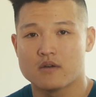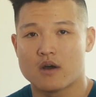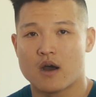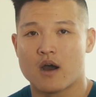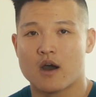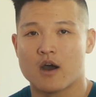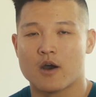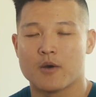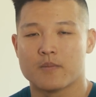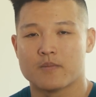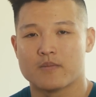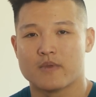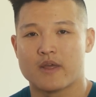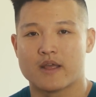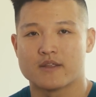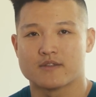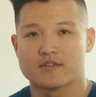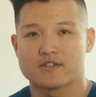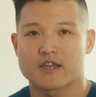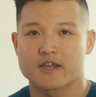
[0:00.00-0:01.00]
Um,
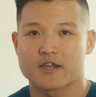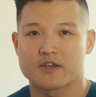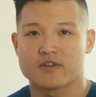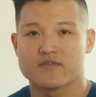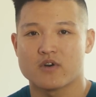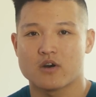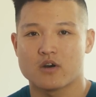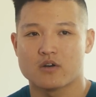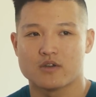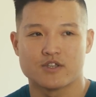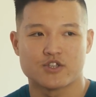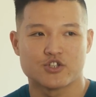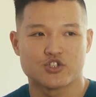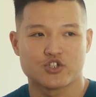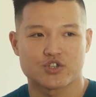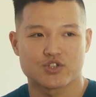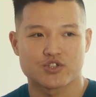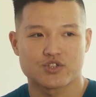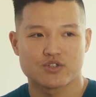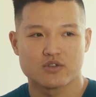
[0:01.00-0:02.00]
and second of all is
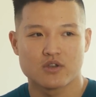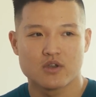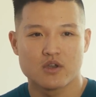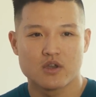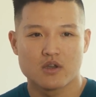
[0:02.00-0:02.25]
just